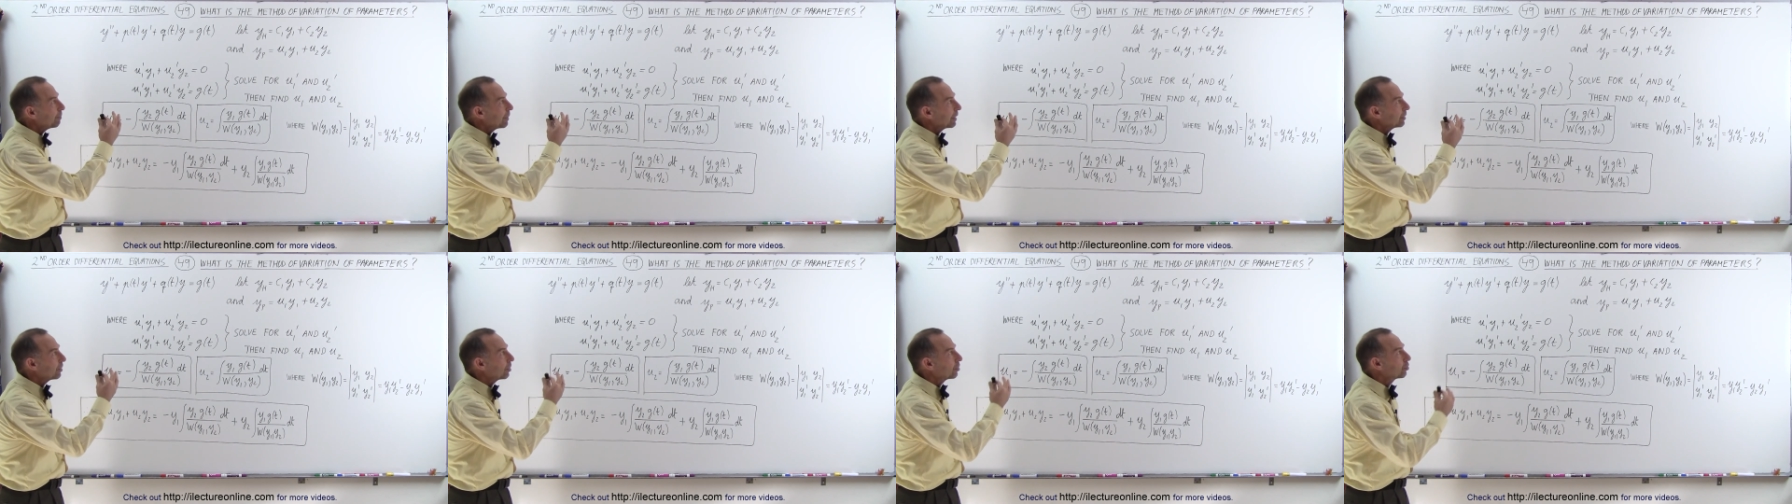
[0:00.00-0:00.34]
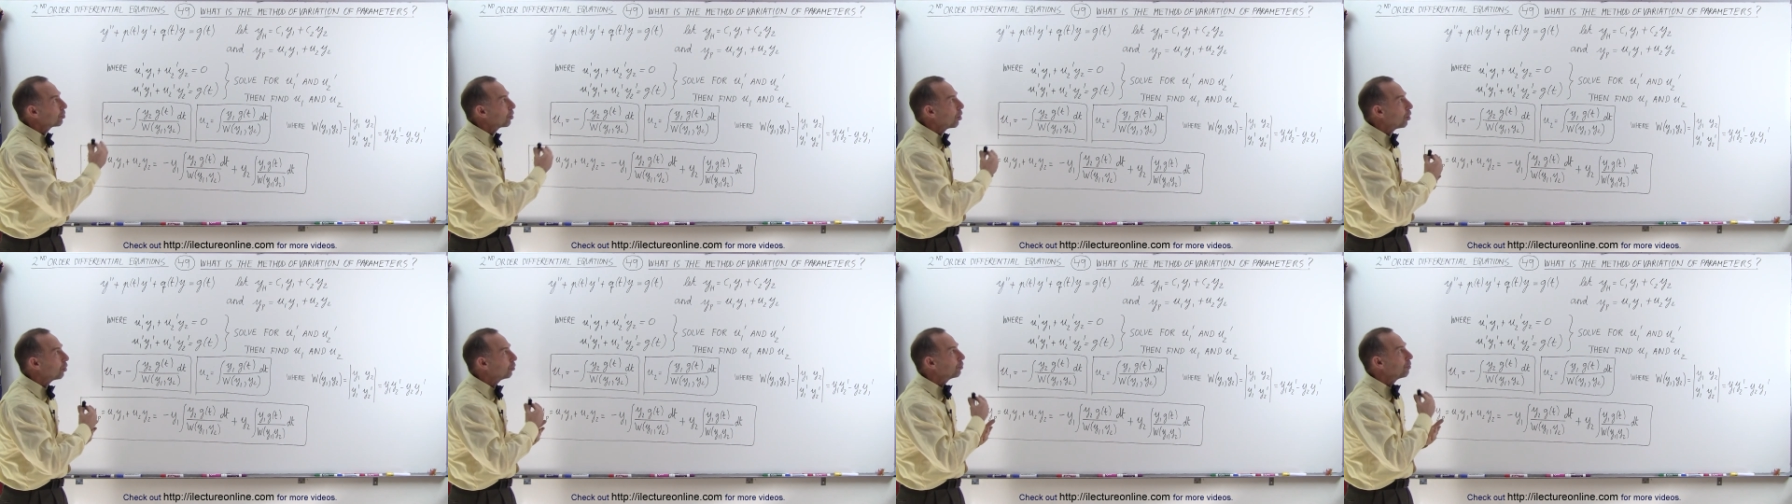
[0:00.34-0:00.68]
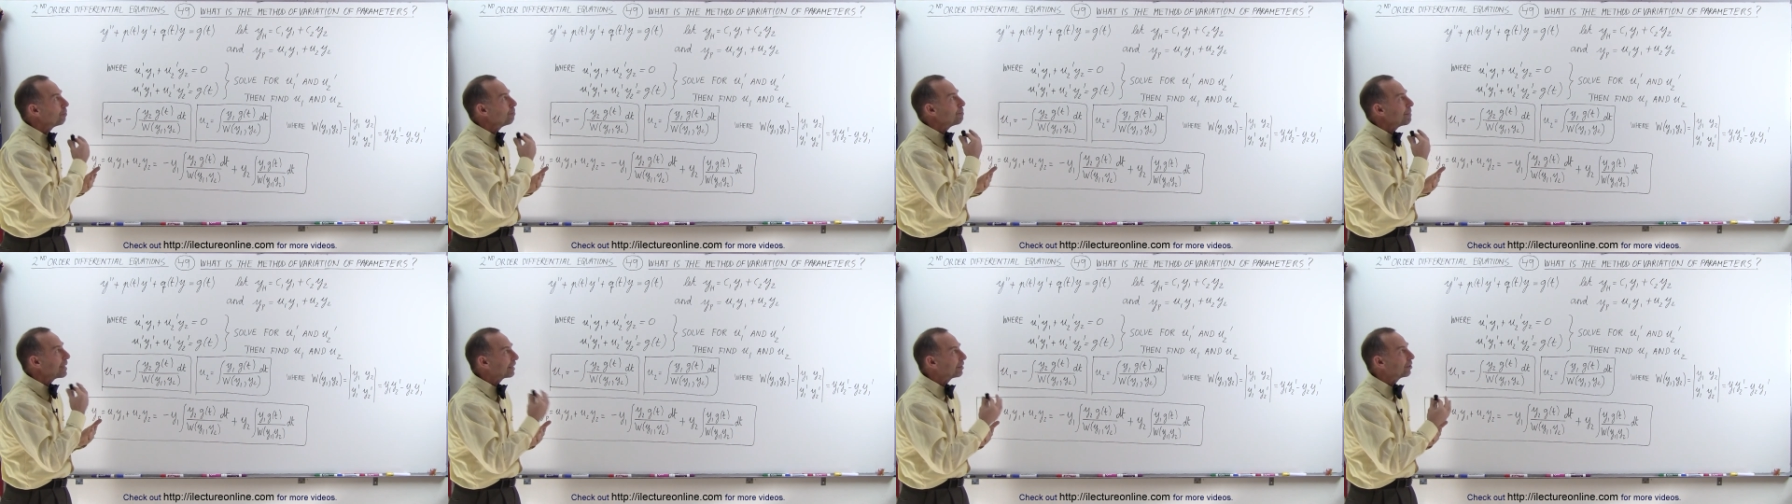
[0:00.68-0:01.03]
method called the
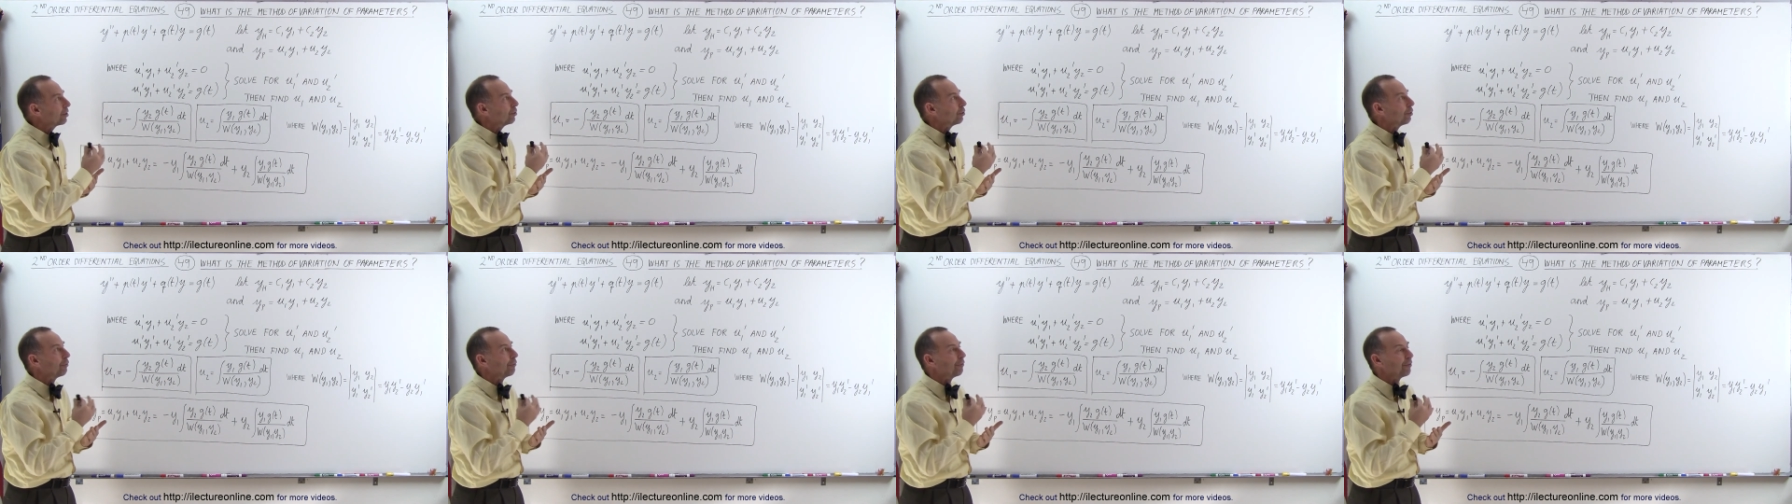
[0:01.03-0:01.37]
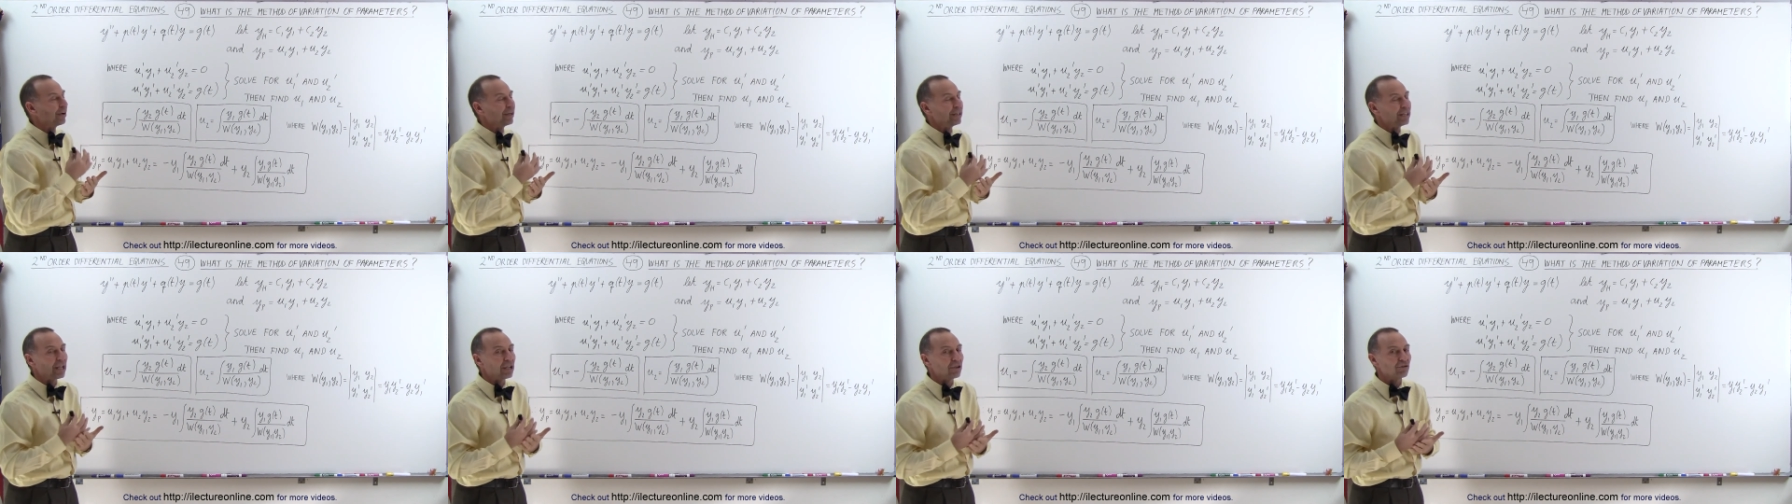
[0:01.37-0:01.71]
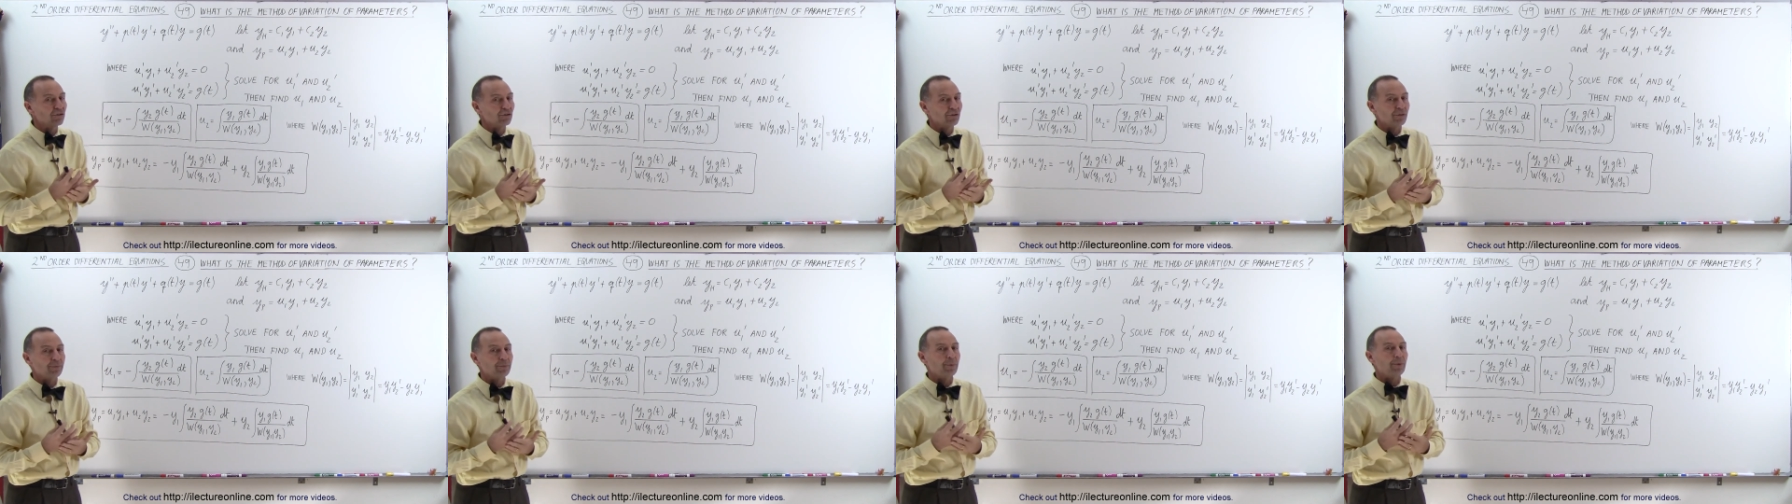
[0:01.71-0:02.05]
method of
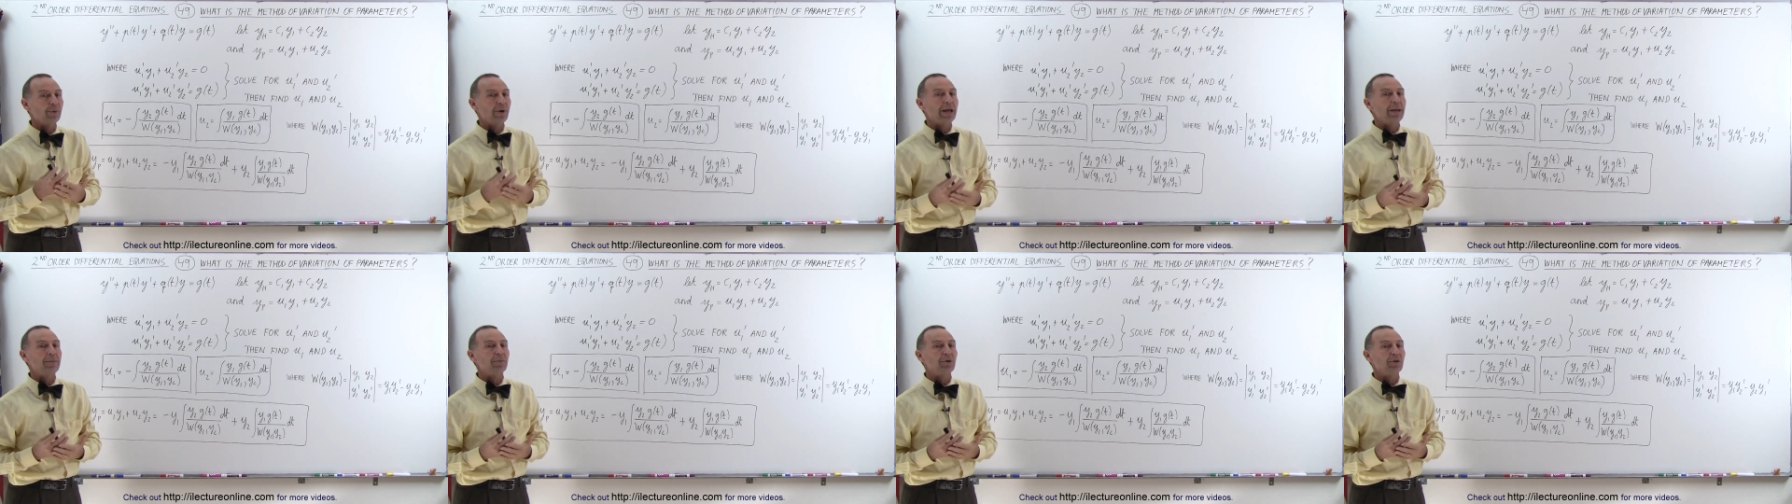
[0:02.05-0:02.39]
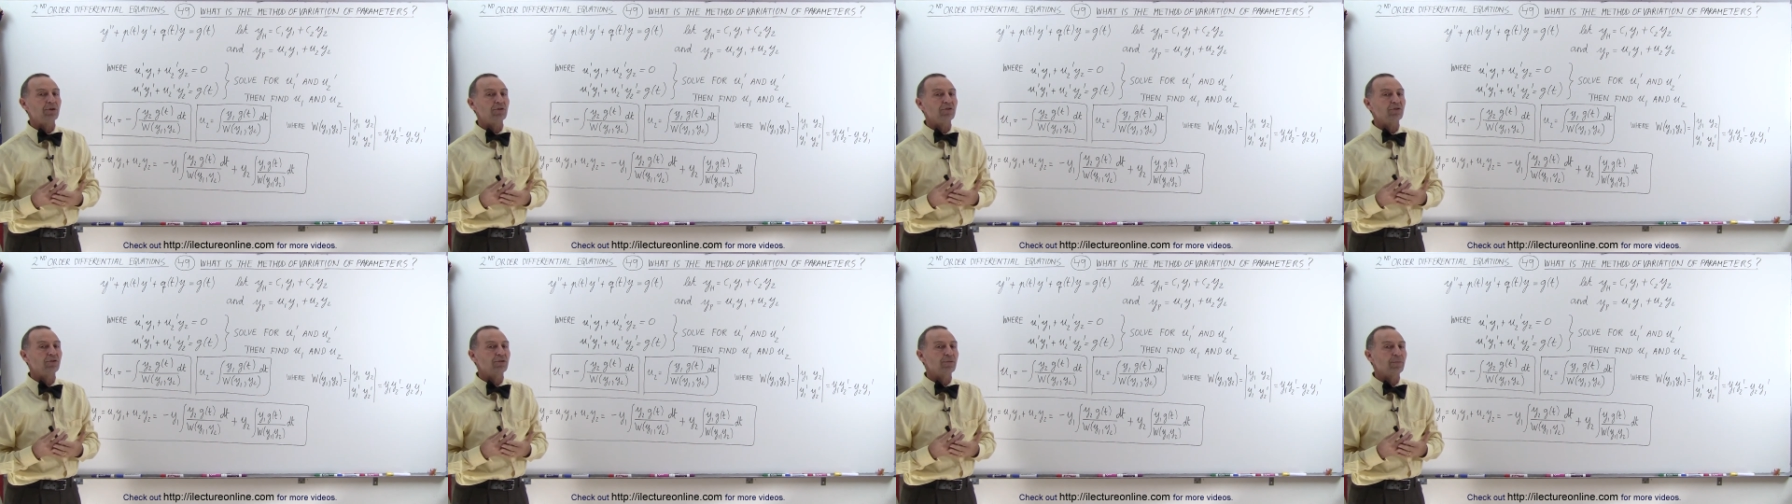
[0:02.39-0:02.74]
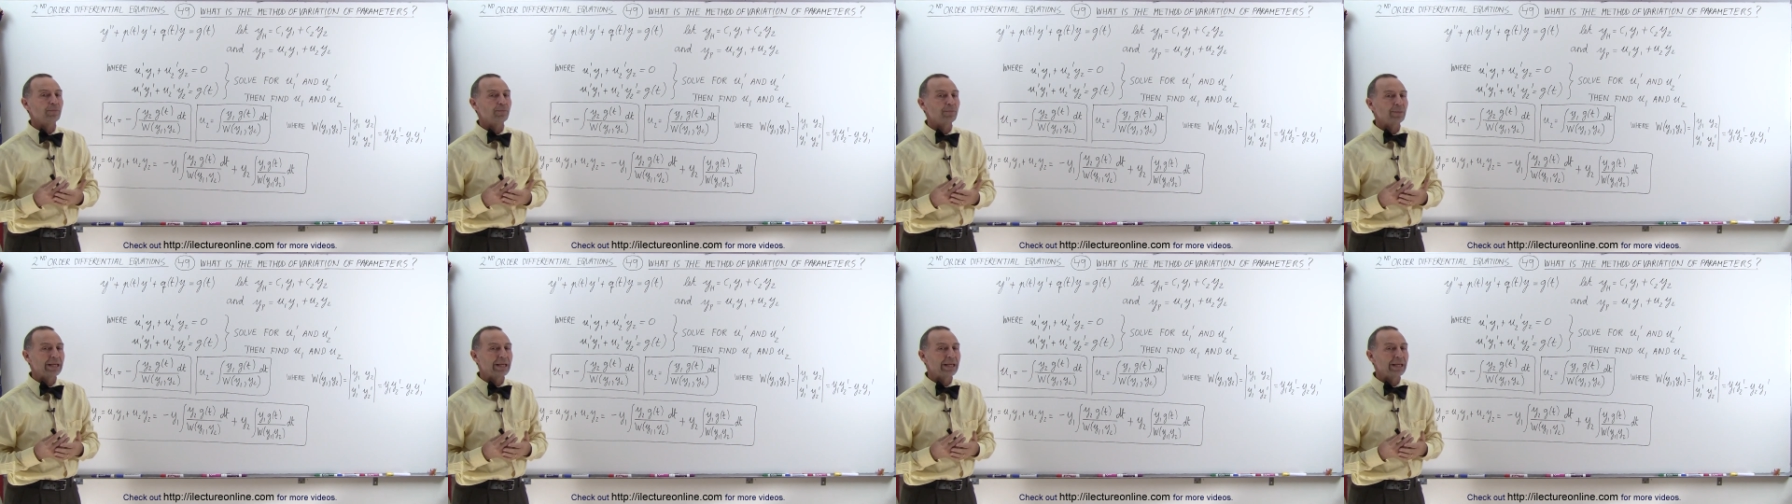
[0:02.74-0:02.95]
variation of parameters.